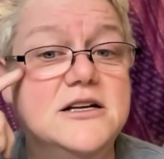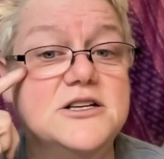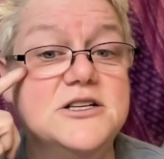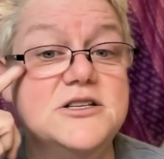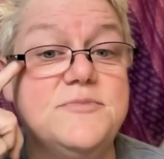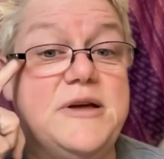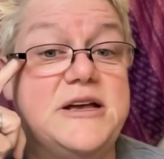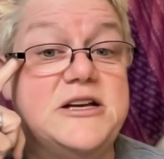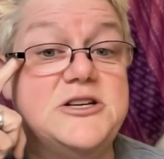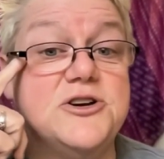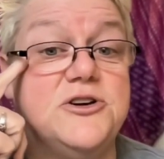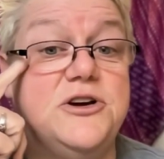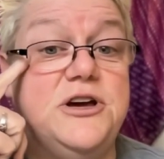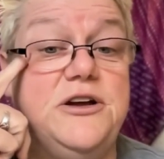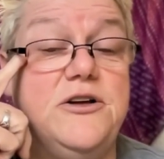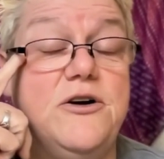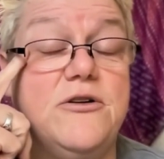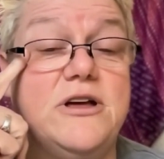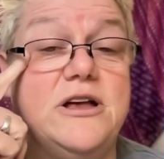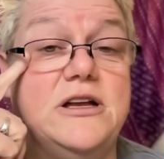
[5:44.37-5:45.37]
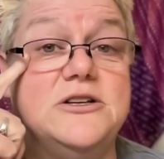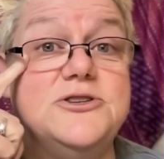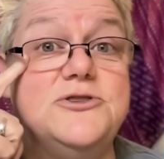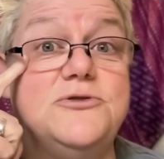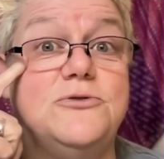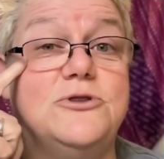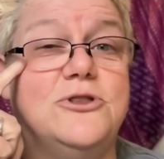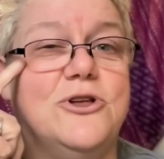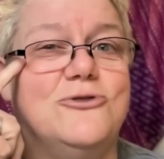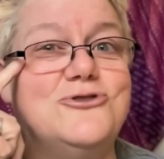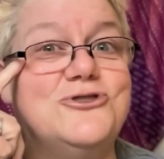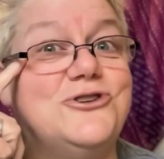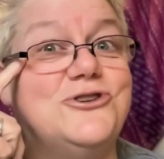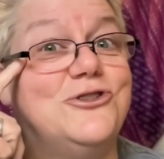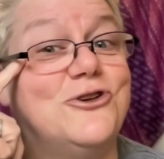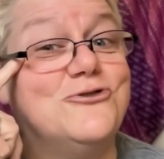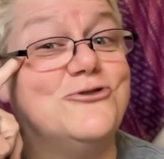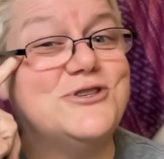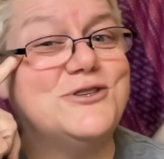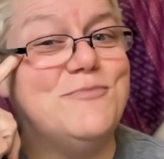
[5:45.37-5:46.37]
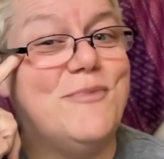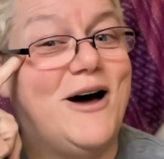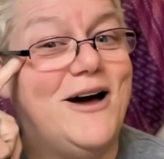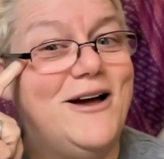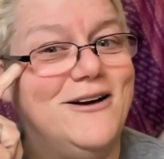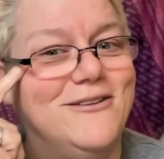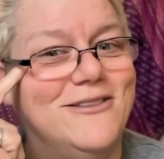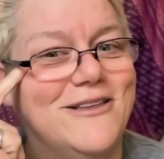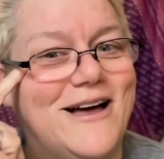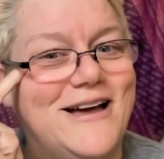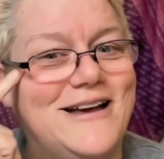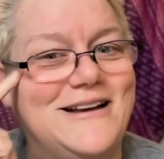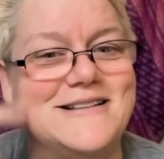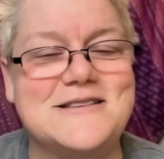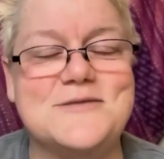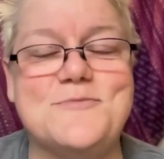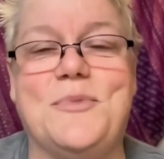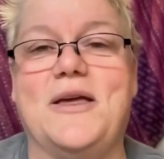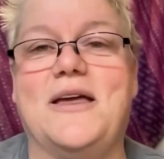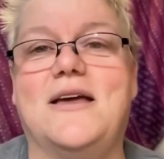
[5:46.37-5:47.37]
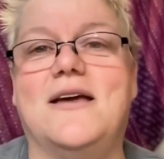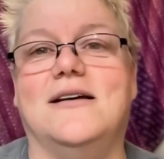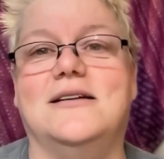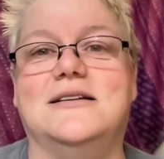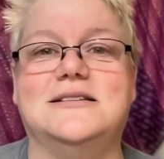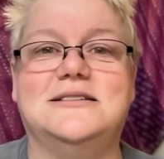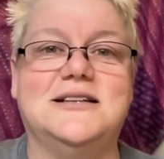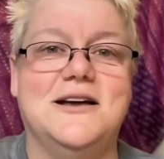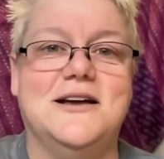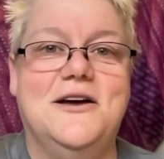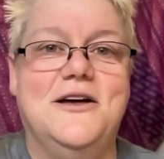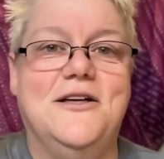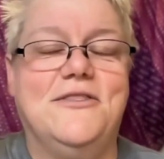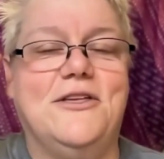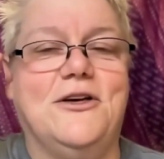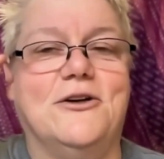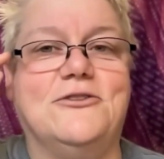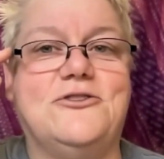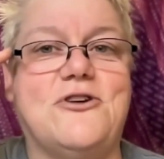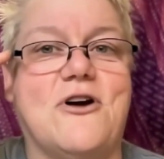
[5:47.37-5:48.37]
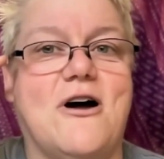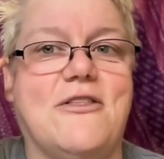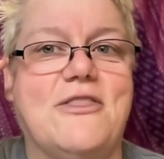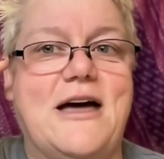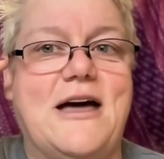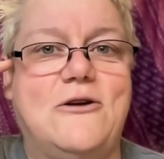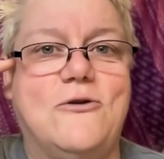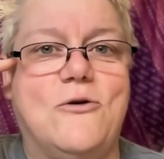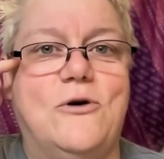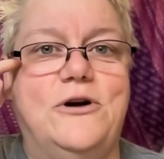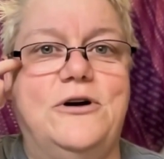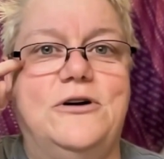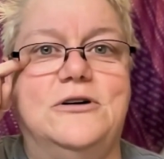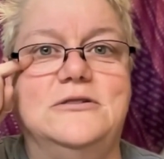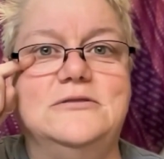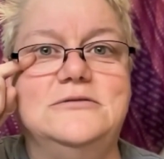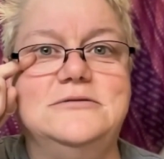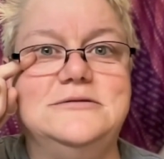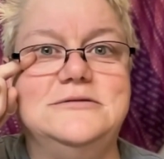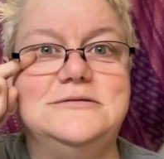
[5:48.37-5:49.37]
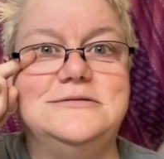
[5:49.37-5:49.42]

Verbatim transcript: Just make sure you don't get too close to those smile lines because they'll draw that oil